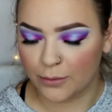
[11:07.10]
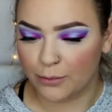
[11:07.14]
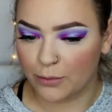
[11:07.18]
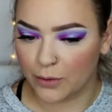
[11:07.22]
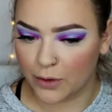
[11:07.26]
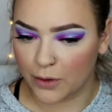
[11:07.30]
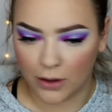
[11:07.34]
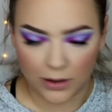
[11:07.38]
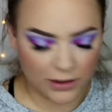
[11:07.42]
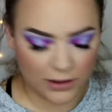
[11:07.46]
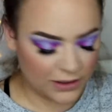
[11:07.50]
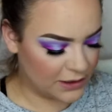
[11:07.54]

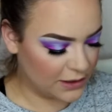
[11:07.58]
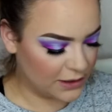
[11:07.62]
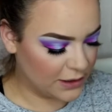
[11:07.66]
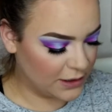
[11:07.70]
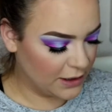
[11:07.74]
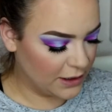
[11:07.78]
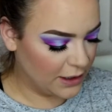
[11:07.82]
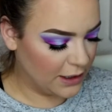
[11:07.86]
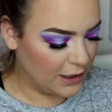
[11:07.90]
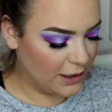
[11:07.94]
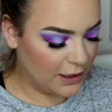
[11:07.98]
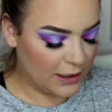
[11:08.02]

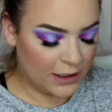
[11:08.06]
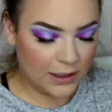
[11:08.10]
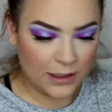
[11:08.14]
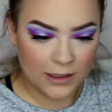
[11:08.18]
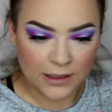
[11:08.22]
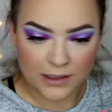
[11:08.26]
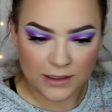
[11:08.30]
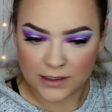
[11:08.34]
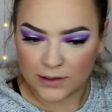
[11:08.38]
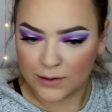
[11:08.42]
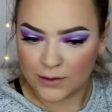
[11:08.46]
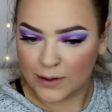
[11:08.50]
bronzer,
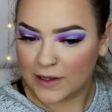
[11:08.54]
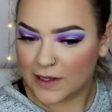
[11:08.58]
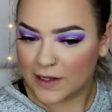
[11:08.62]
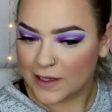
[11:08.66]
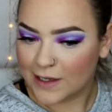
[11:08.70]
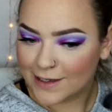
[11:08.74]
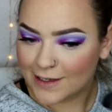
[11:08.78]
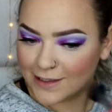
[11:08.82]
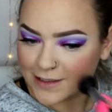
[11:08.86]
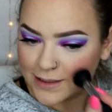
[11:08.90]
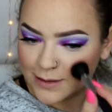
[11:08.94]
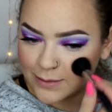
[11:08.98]
so I
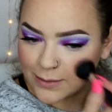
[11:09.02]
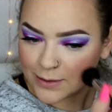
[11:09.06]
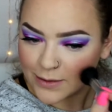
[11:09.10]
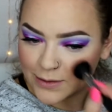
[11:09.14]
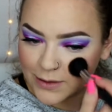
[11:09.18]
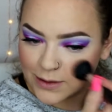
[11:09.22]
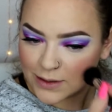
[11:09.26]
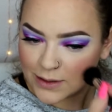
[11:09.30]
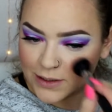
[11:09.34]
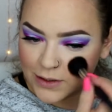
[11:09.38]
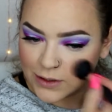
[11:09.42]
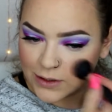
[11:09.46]
think it's
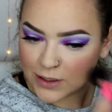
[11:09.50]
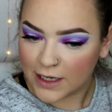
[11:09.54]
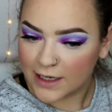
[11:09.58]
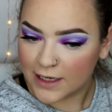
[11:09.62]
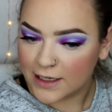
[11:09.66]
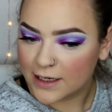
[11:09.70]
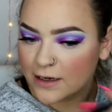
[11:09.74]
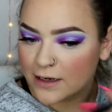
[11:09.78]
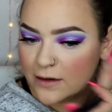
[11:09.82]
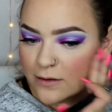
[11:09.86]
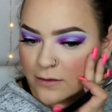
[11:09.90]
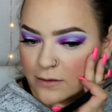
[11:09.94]
supposed to dry
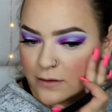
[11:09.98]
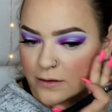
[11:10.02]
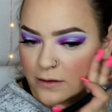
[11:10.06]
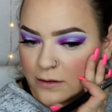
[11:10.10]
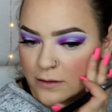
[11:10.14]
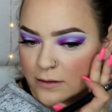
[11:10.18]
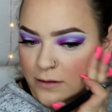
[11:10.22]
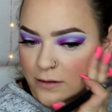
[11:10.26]
down.